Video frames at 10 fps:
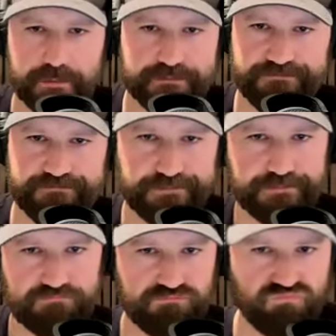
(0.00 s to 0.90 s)
I,
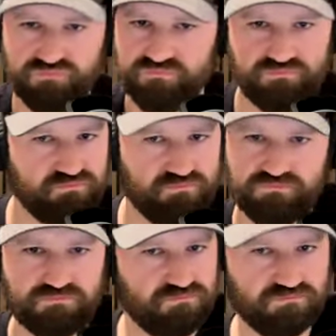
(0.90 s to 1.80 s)
that's never been in a
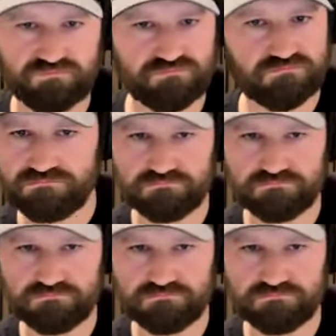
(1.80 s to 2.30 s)
question in my